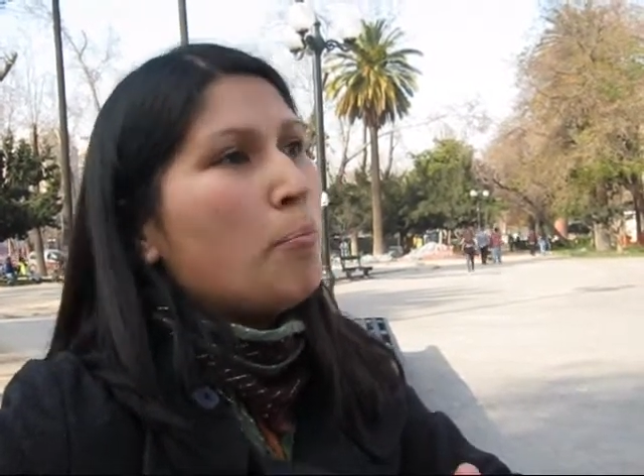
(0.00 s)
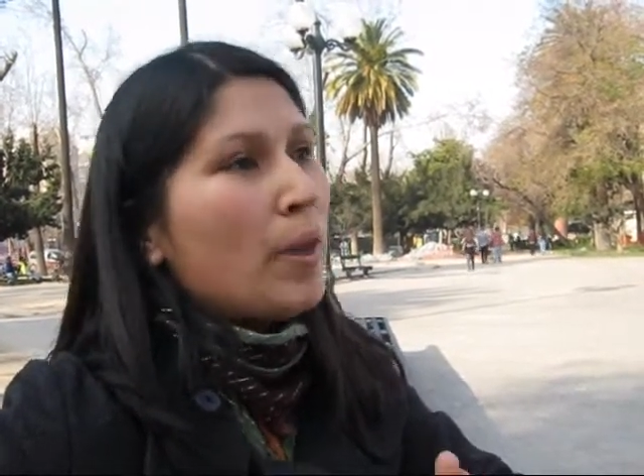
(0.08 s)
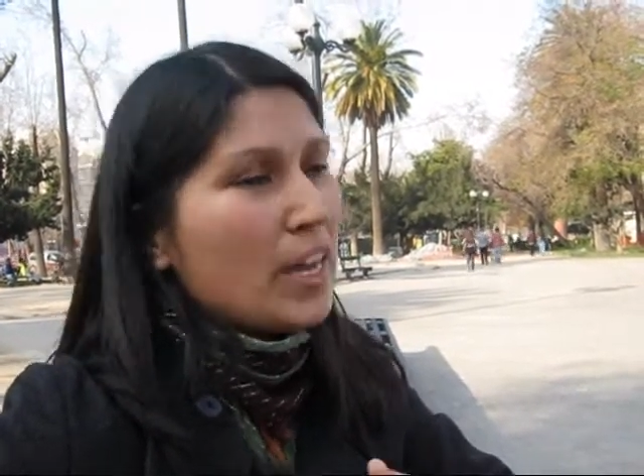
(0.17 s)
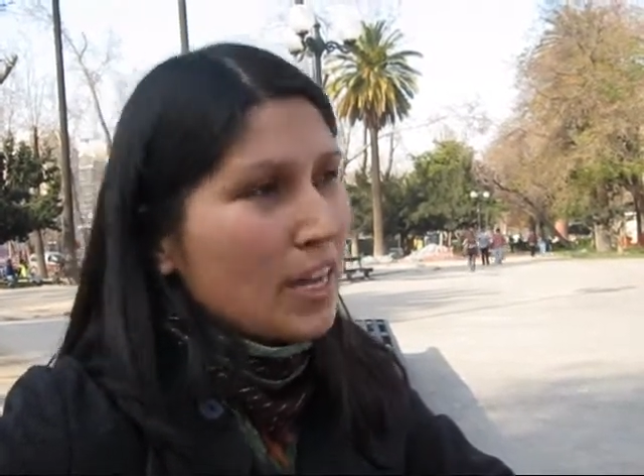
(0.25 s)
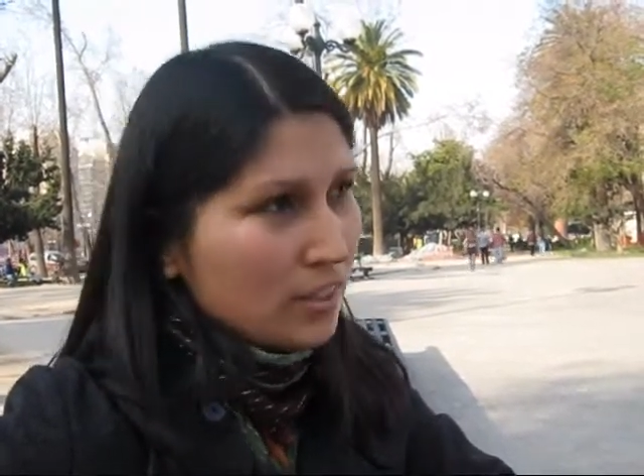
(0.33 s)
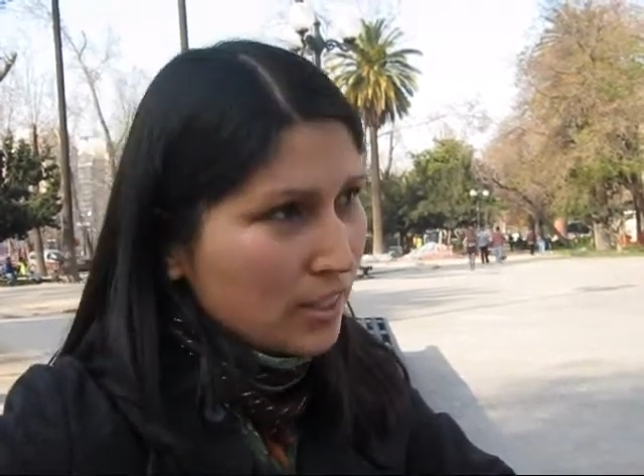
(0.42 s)

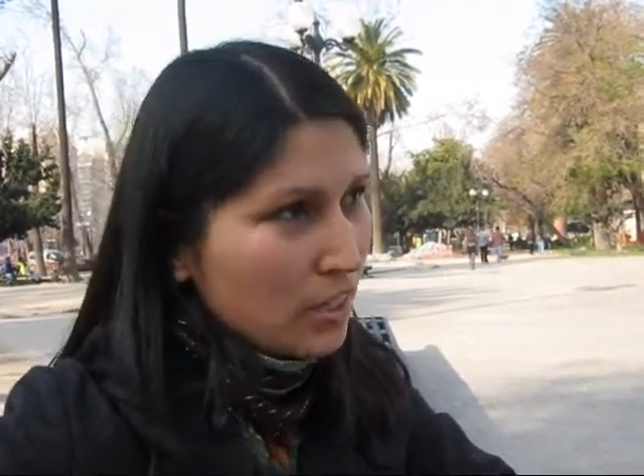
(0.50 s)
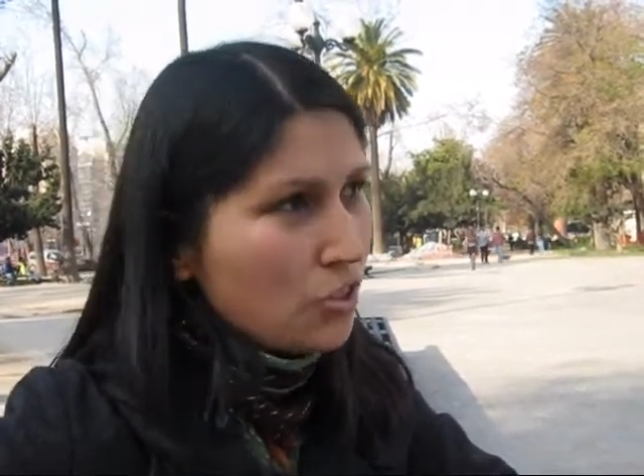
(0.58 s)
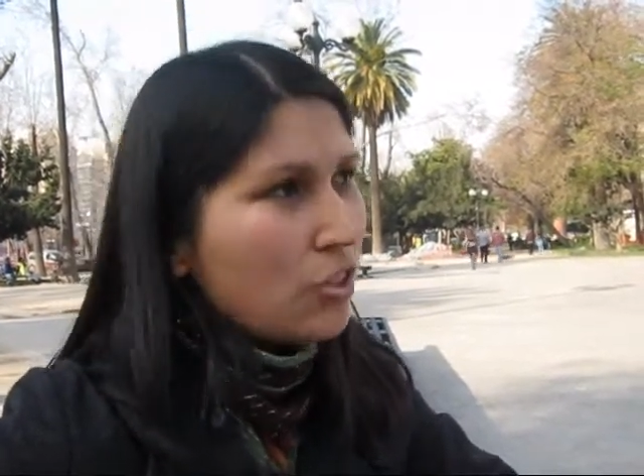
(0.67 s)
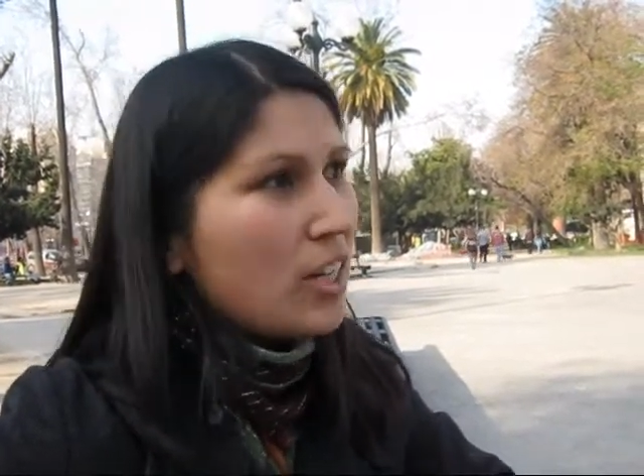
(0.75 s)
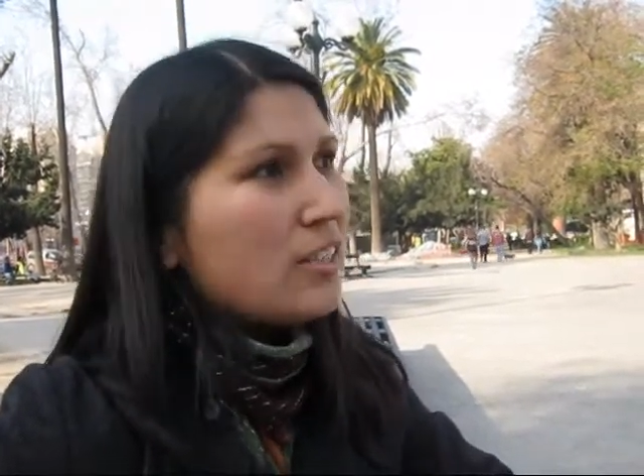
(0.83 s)
pay attention attention,